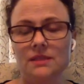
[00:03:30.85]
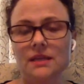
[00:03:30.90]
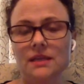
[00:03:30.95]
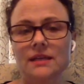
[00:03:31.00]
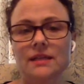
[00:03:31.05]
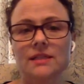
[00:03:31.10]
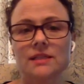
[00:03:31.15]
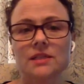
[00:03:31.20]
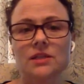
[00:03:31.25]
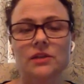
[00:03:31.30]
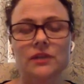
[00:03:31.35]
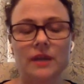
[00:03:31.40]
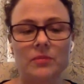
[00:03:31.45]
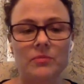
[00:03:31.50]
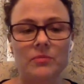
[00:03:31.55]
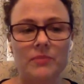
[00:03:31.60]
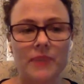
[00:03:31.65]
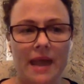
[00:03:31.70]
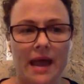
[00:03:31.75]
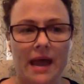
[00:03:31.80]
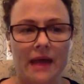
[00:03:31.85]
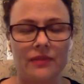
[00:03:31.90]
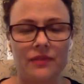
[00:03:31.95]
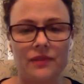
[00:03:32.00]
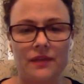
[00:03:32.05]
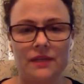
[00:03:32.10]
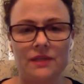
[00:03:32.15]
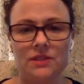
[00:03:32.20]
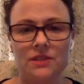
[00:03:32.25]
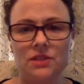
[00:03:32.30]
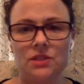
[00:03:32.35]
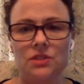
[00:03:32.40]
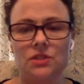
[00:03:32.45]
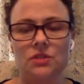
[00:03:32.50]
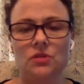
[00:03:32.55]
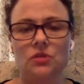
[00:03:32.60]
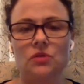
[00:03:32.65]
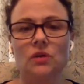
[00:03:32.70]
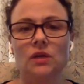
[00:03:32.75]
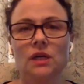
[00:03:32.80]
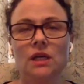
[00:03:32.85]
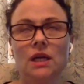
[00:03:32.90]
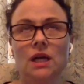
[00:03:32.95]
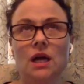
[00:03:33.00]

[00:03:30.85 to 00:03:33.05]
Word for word: it's not necessarily a bad thing to do